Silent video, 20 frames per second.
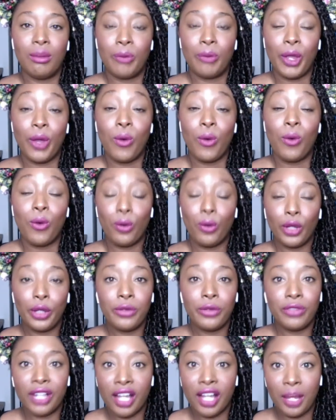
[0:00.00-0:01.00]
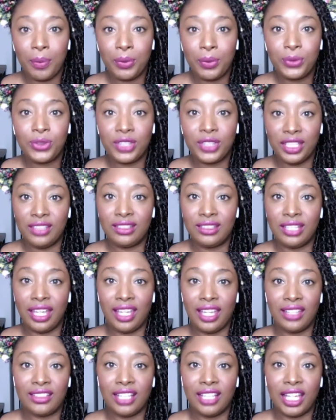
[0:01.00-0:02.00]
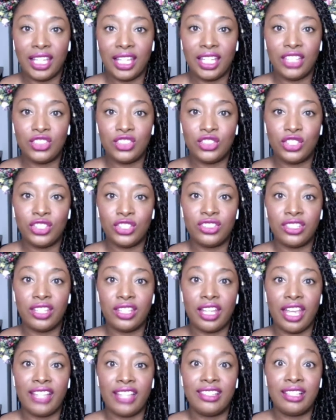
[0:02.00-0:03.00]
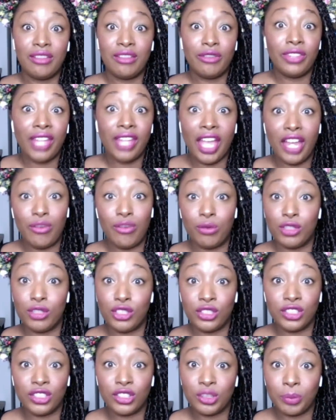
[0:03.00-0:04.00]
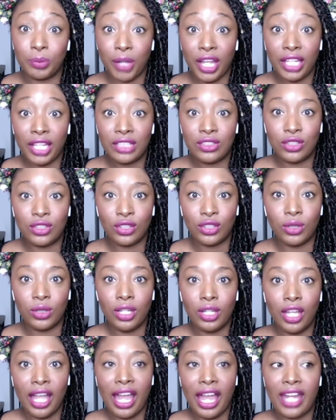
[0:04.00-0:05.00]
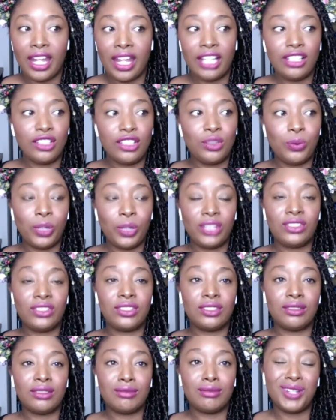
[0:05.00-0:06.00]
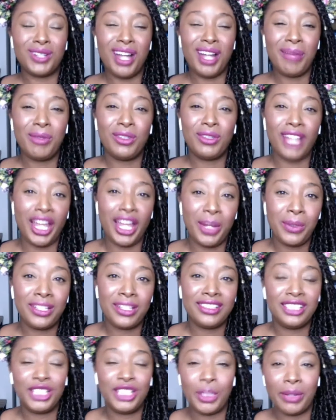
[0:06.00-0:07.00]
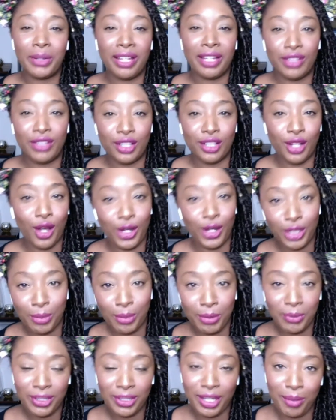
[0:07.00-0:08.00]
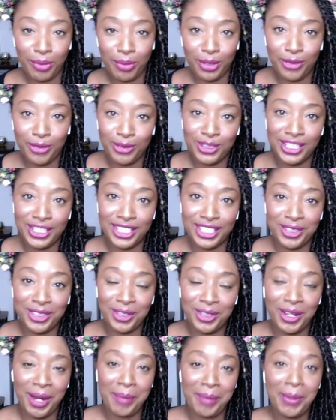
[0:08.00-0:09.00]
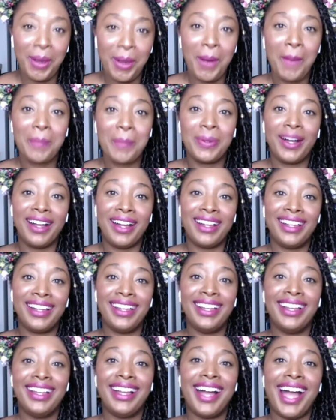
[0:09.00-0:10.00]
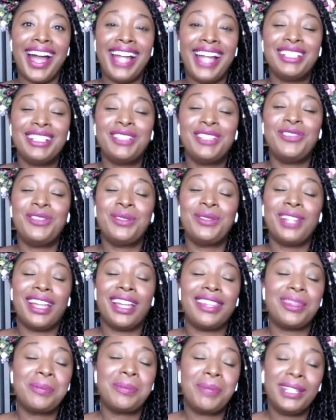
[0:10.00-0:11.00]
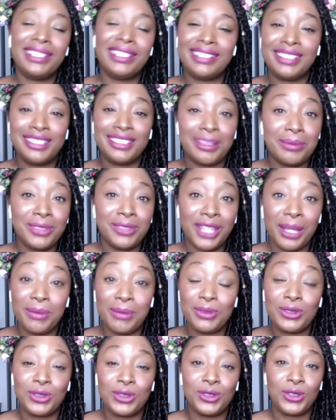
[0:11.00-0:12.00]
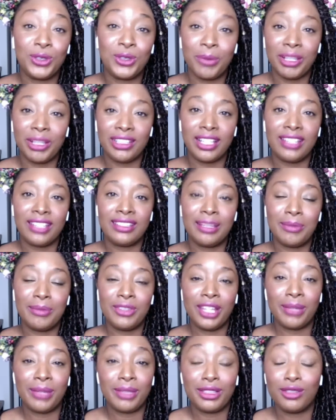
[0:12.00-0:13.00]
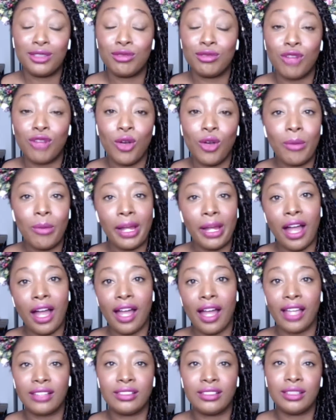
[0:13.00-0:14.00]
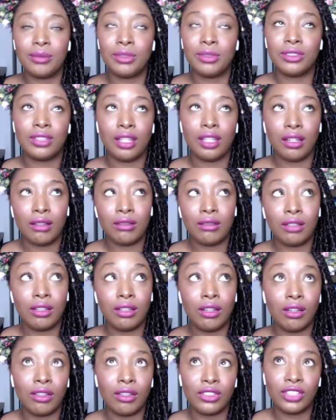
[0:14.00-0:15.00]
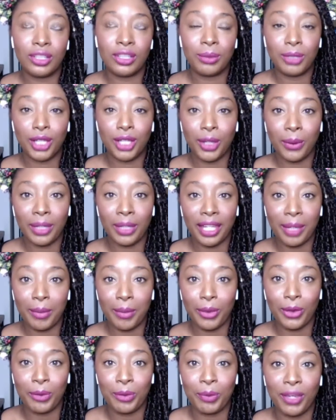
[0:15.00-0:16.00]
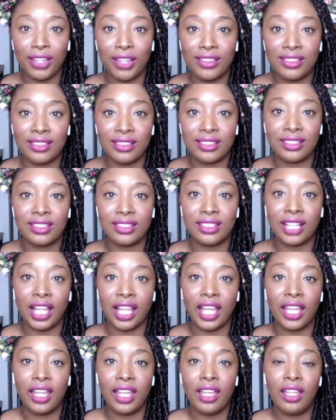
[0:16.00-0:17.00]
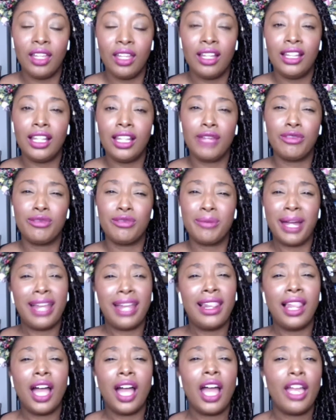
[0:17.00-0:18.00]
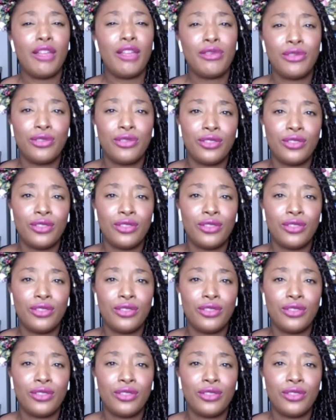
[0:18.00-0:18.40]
all over couples these days. Like it's something that everyone should aspire to. And I just wish, I don't want to see no one having an argument with their boyfriend on Instagram, but I just feel like the pictures sometimes are just too much. Like sometimes I just roll my eyes, because I'm just like, oh gosh, here we go again with this person's just like love of my life.